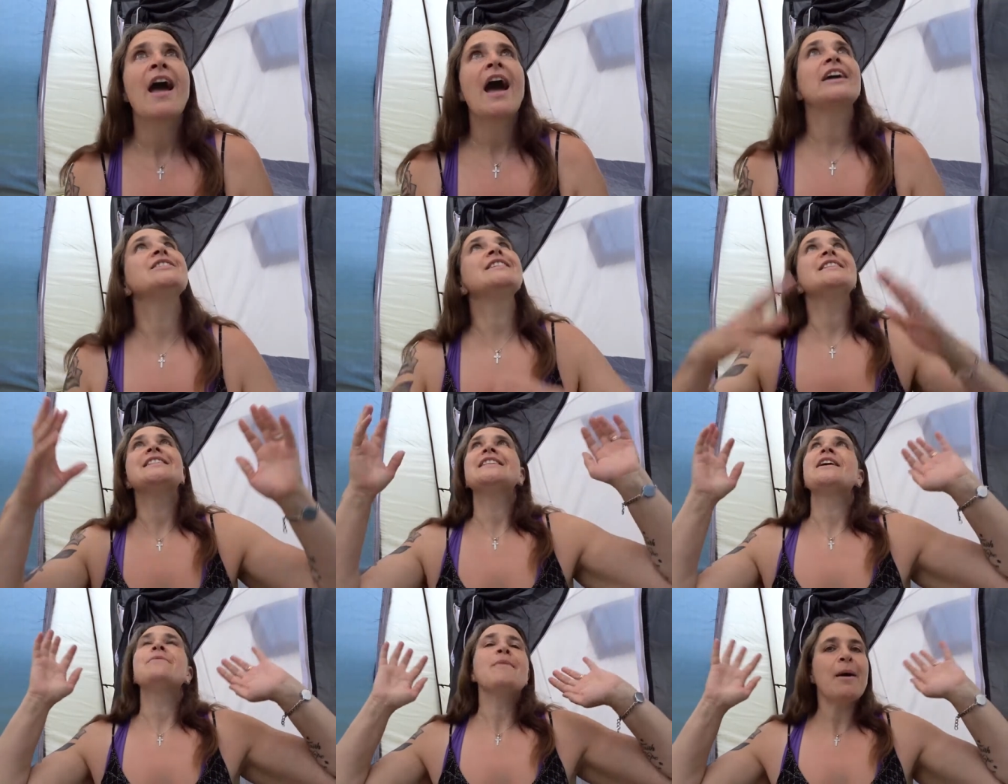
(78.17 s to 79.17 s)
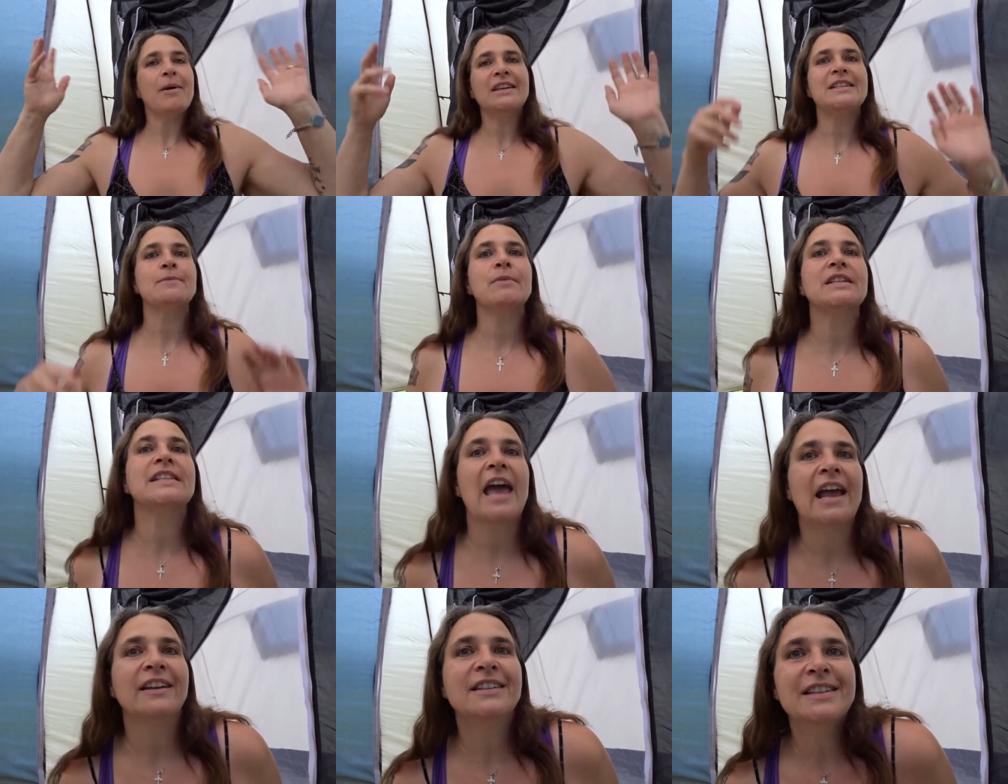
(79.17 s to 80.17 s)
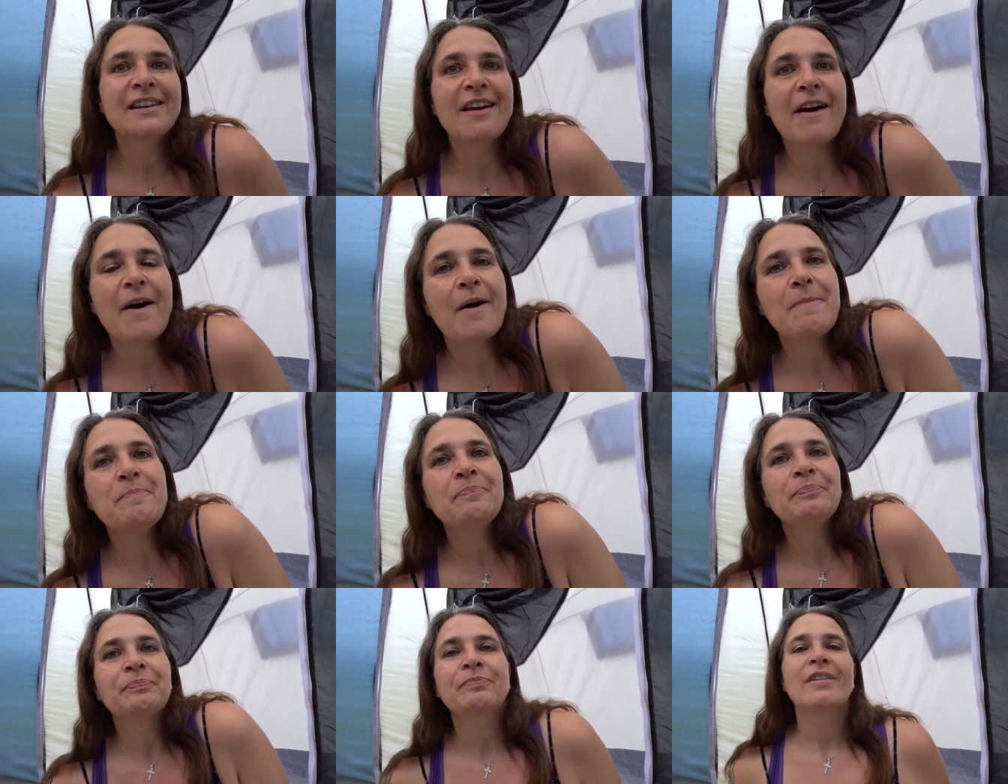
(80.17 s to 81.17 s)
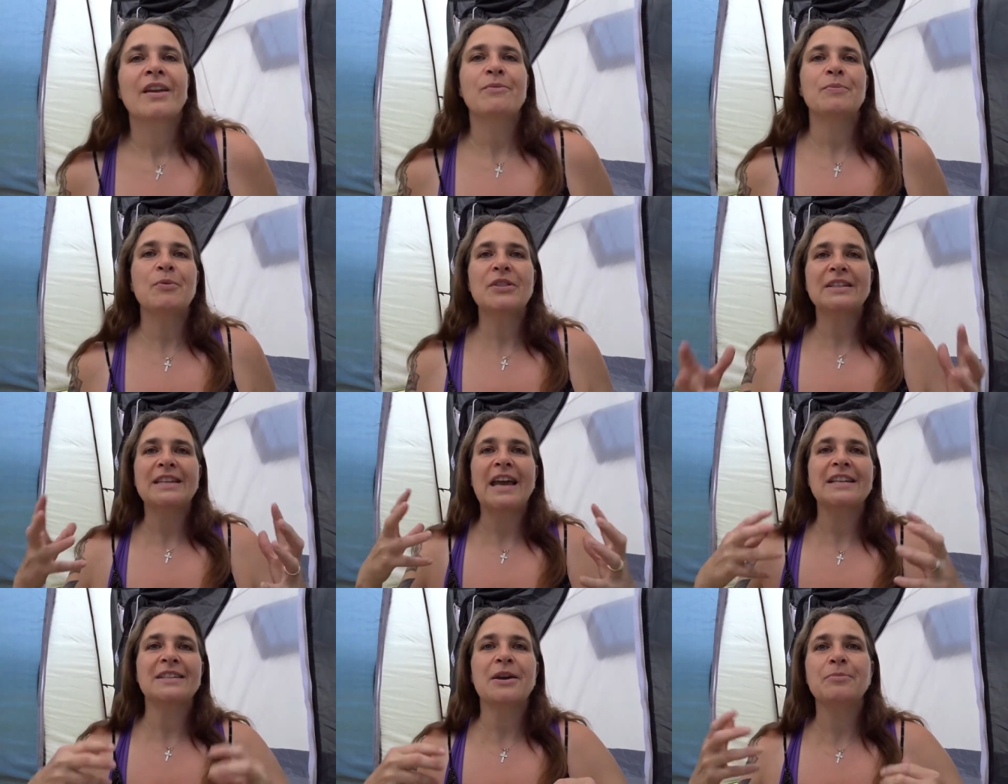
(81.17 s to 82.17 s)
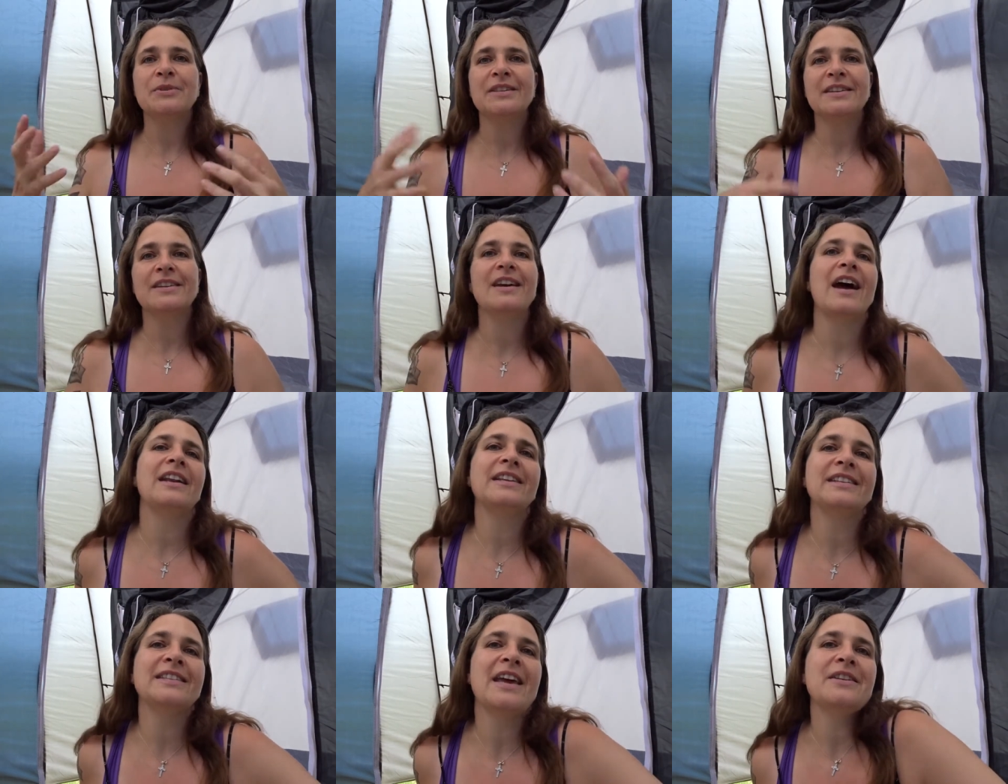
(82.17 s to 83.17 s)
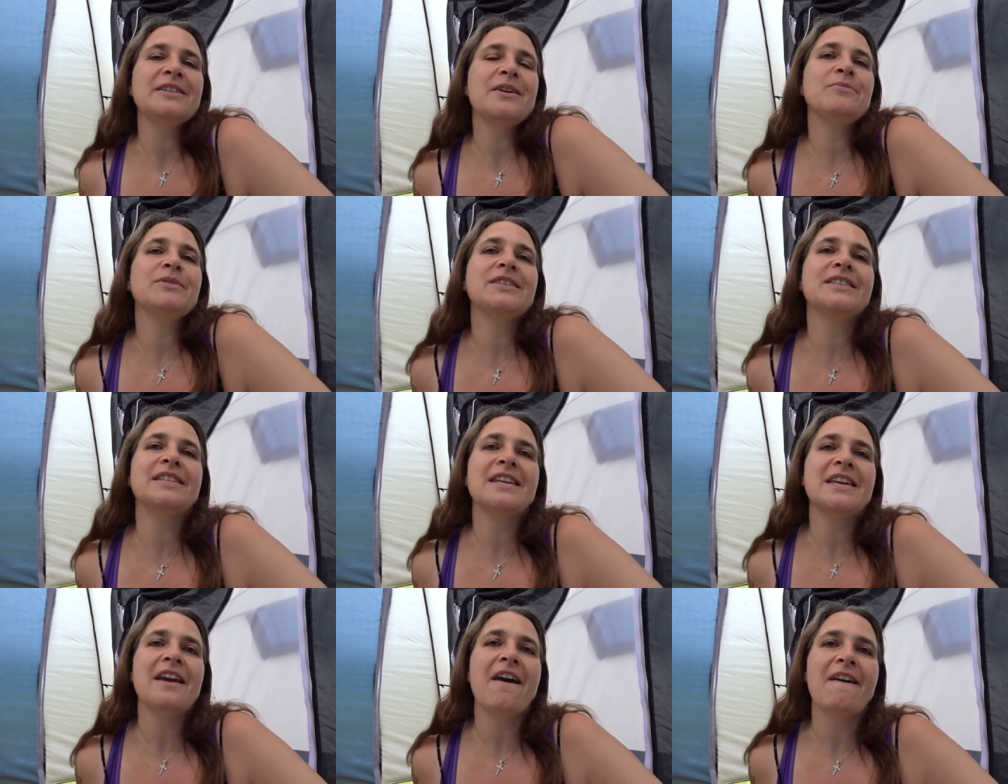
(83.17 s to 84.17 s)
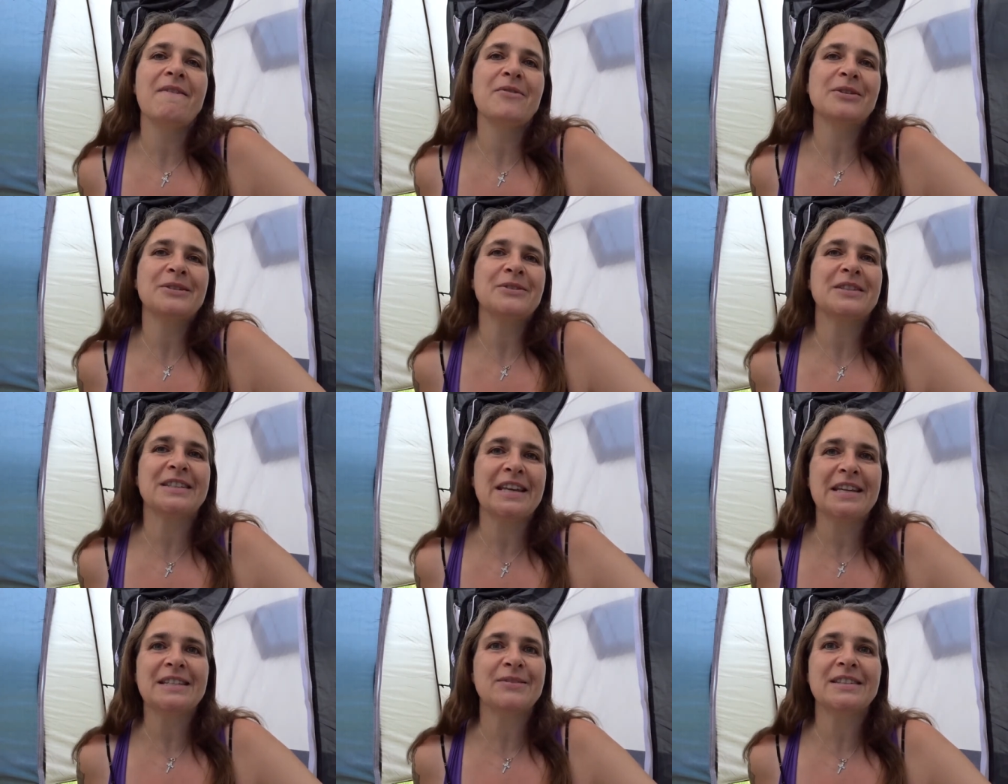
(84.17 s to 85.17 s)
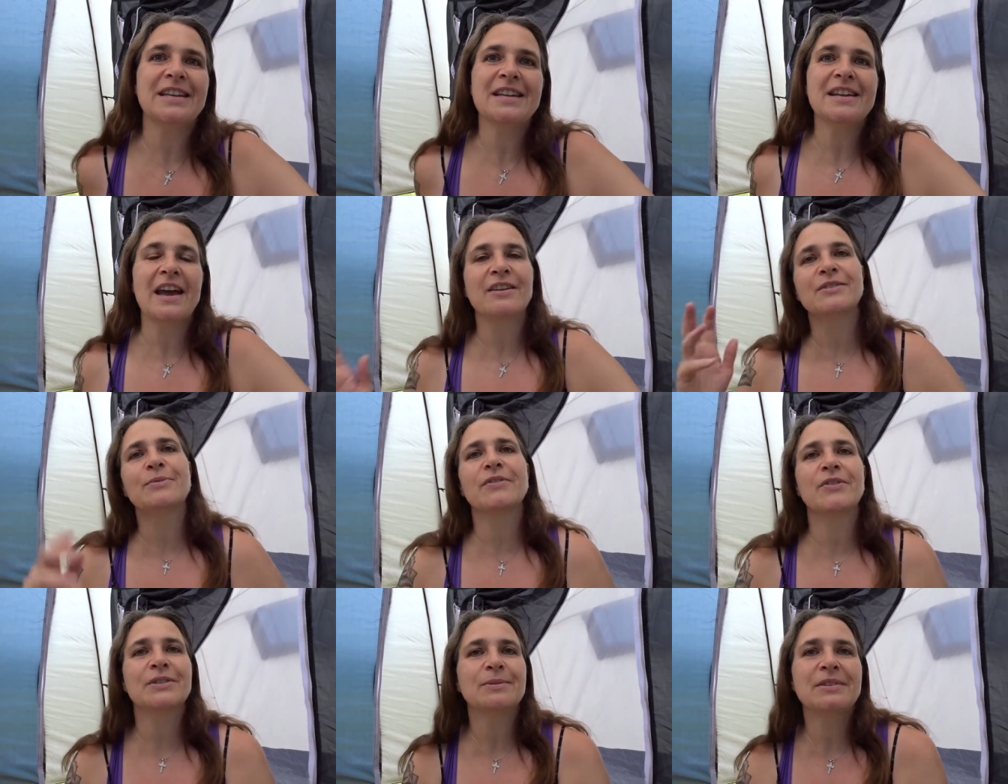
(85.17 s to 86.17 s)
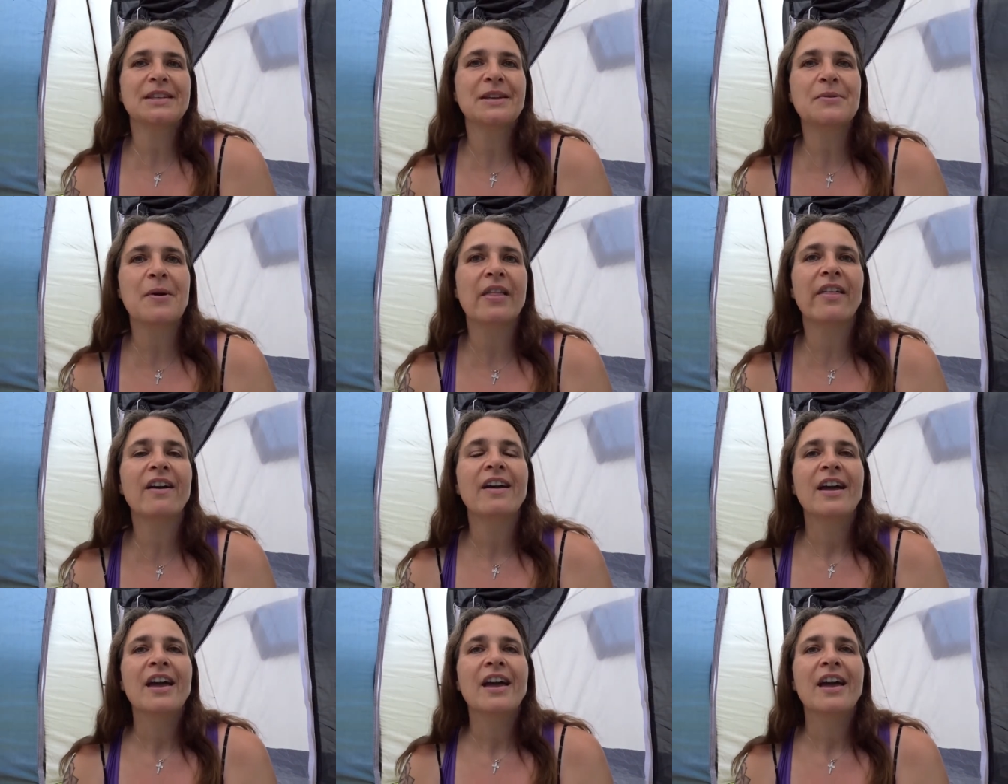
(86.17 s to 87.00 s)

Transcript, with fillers: As you can see, I'm, I'm actually in my tent. Um, we put the tent up to our little tent up to see uh, what sort of state it was in now we've got some sunny weather